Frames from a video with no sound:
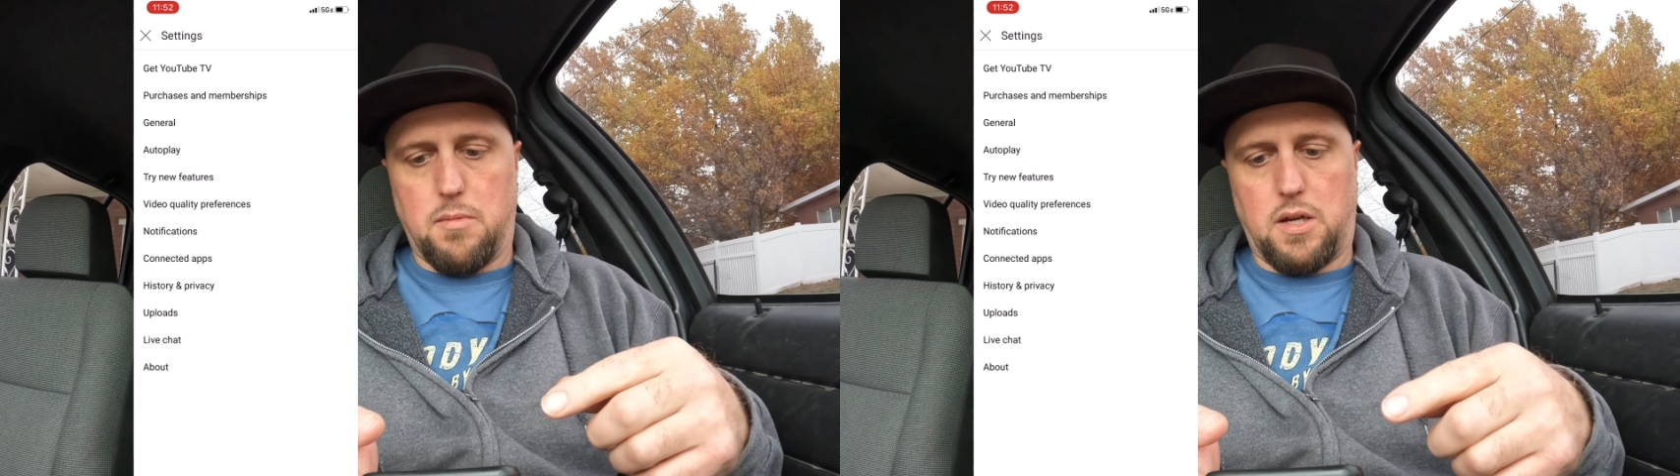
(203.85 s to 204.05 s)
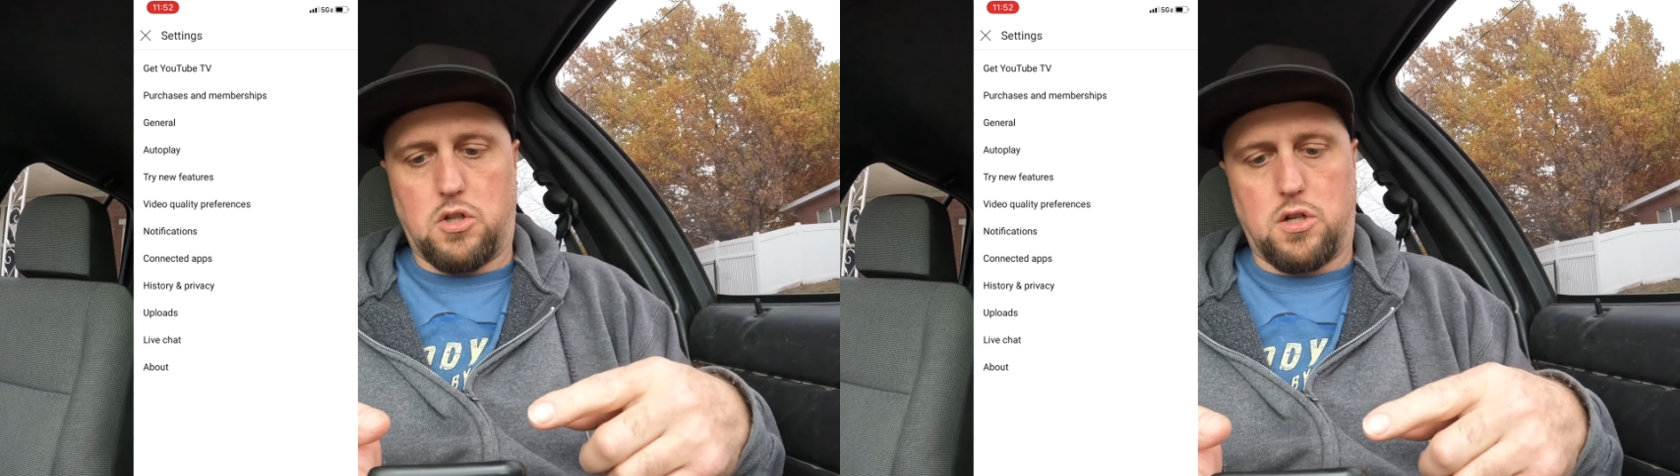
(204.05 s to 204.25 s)

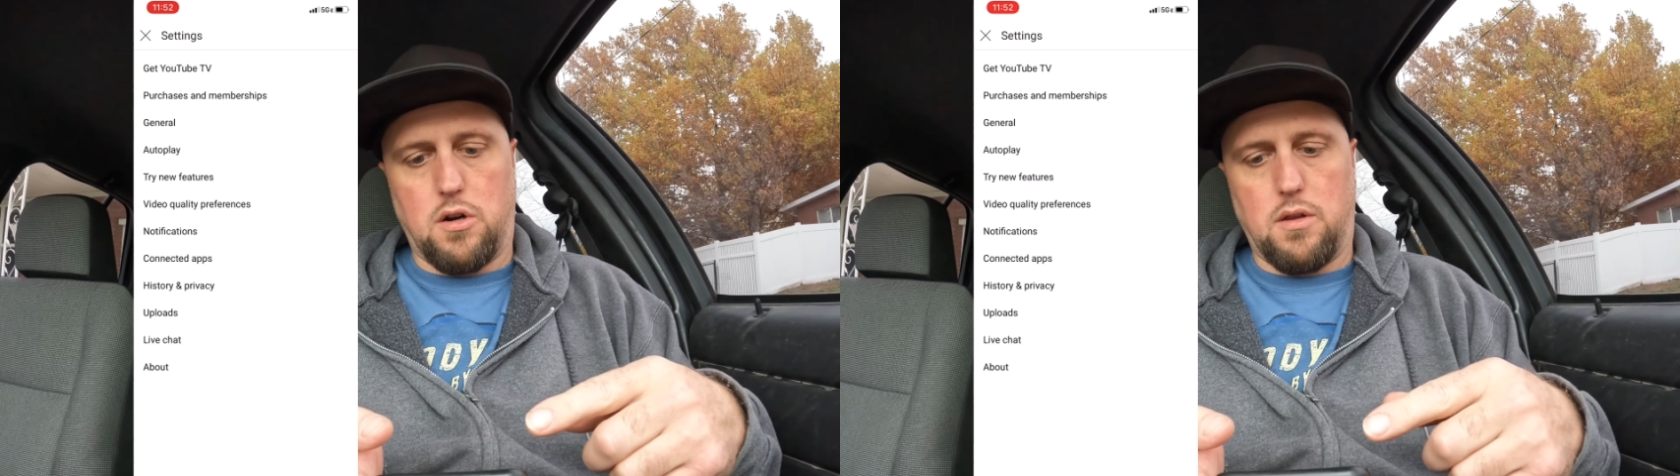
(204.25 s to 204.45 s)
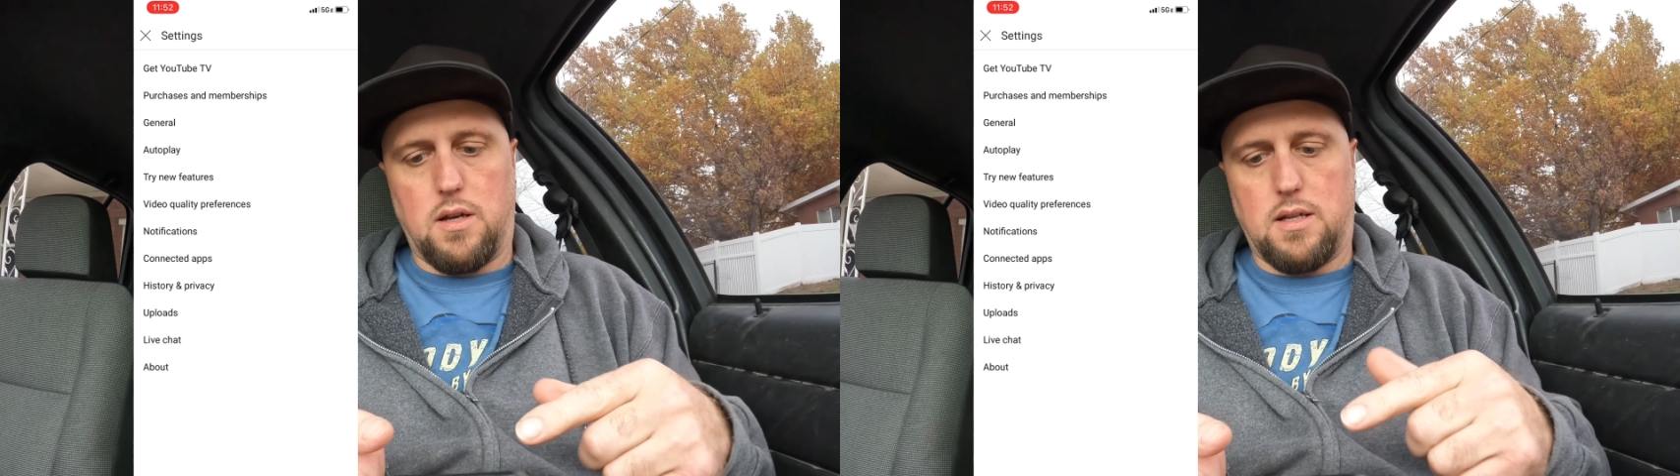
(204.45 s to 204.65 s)
Make
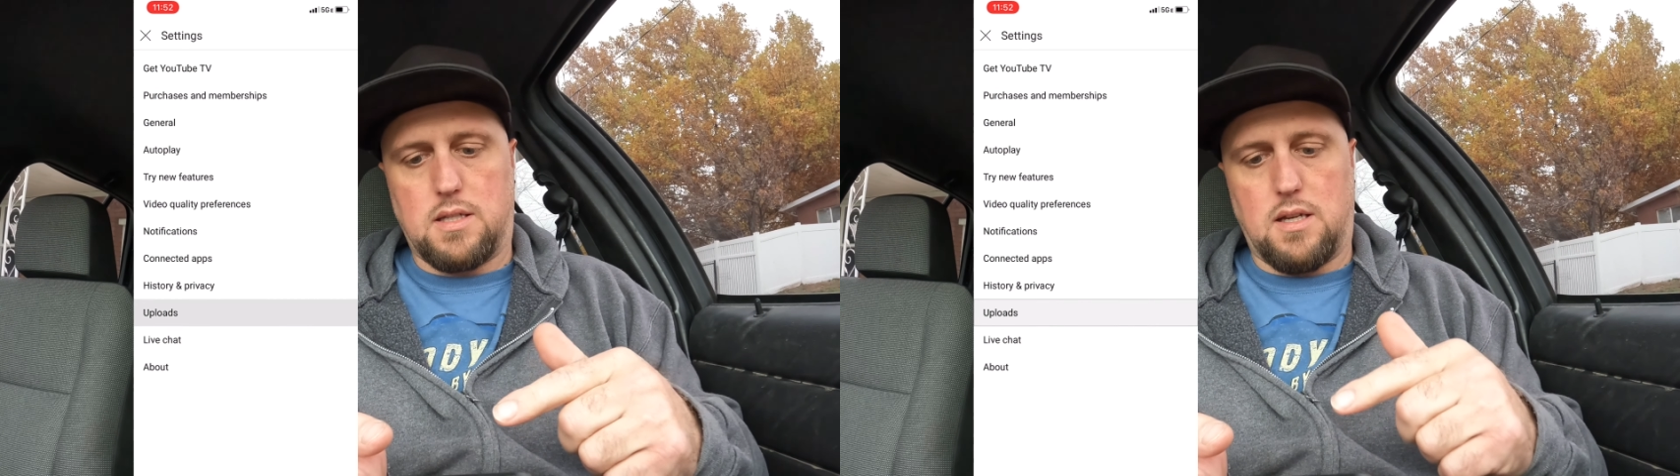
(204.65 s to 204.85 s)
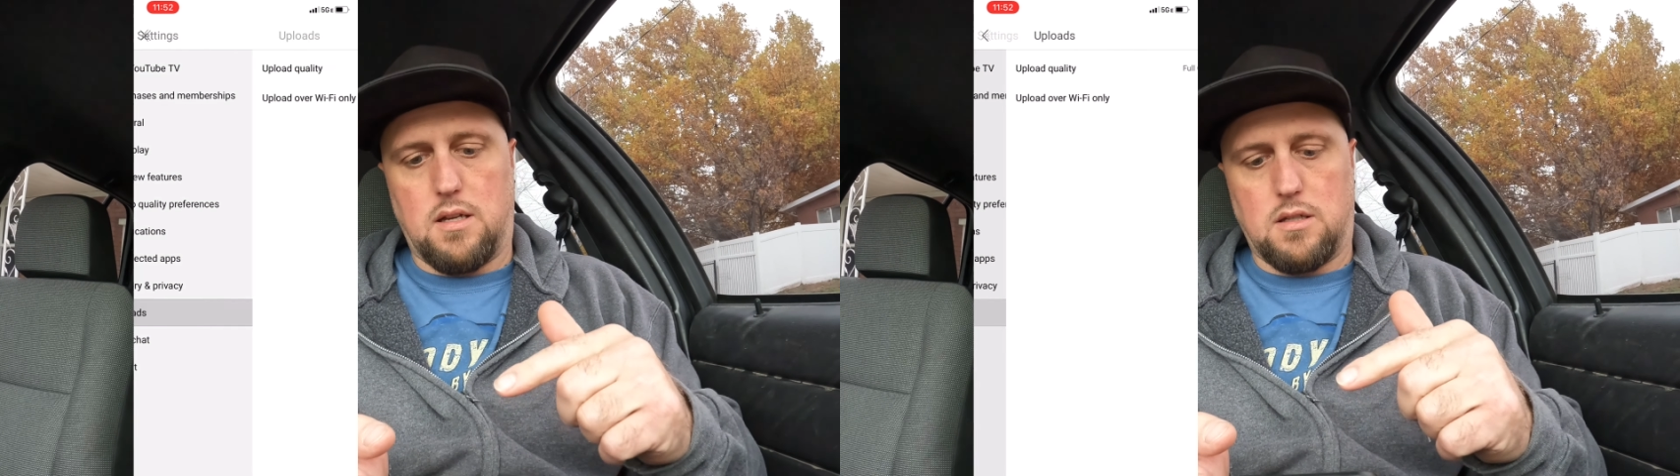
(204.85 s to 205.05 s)
sure that it
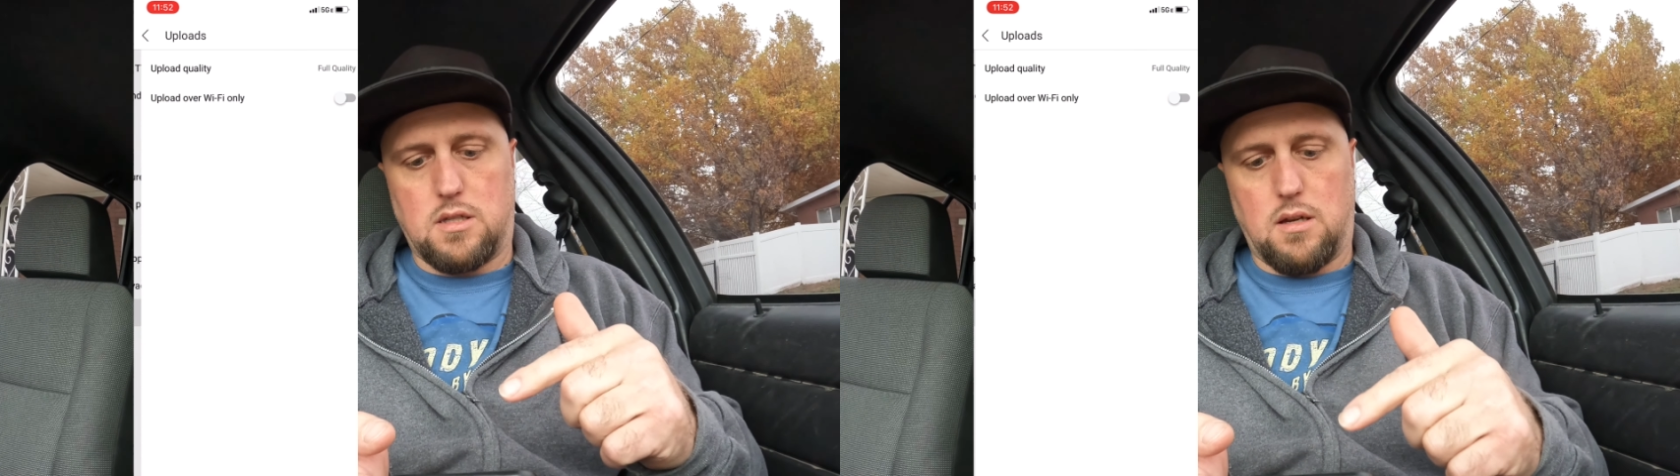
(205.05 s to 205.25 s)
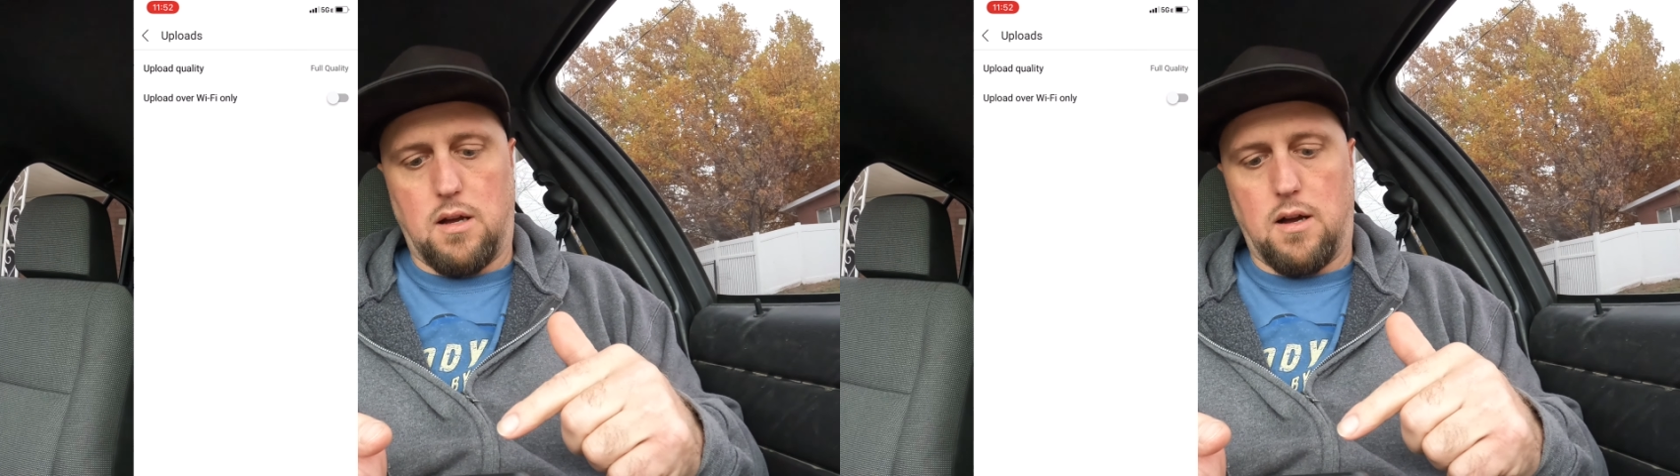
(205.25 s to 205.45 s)

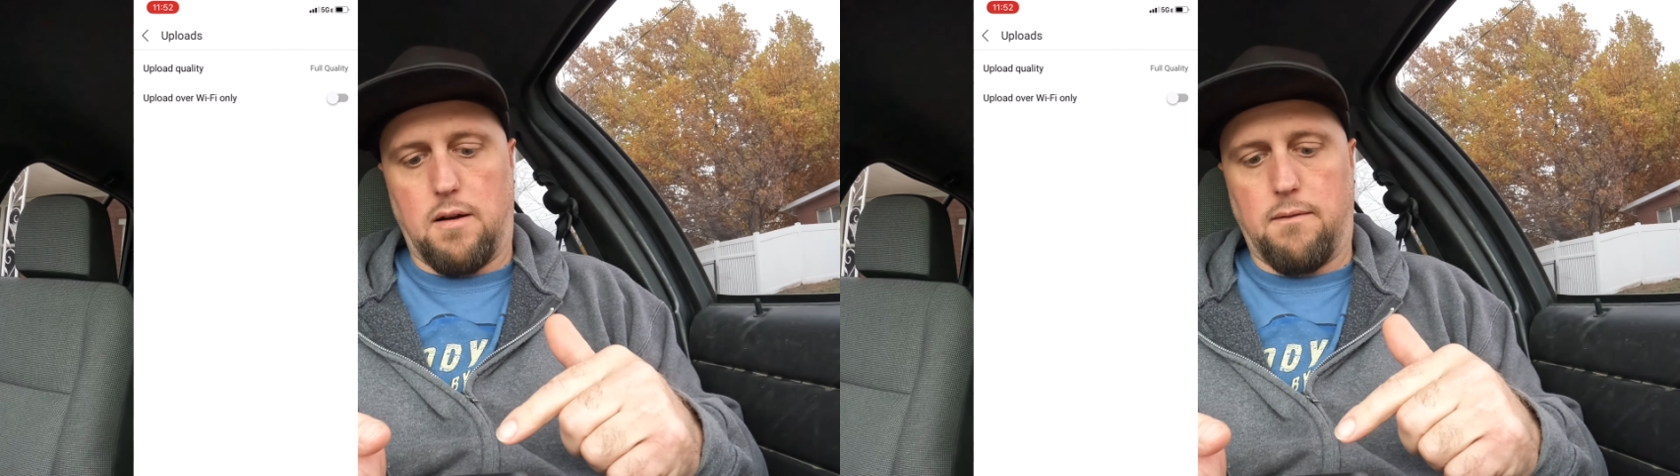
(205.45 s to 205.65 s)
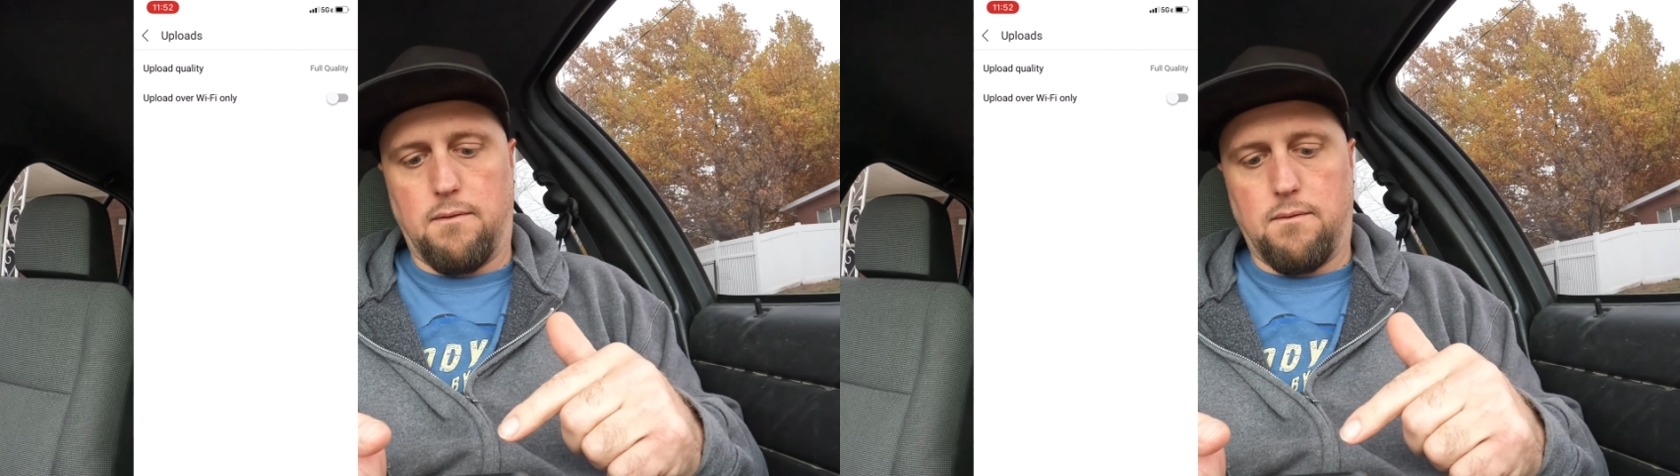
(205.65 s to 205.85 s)
says uh,